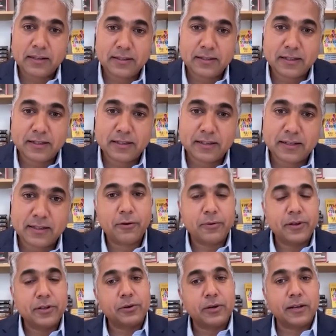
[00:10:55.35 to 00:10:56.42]
And how do we do it
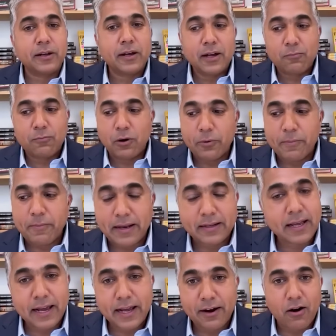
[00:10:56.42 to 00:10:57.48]
where we maintain
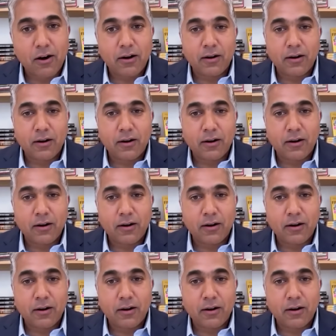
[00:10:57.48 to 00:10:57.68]
our,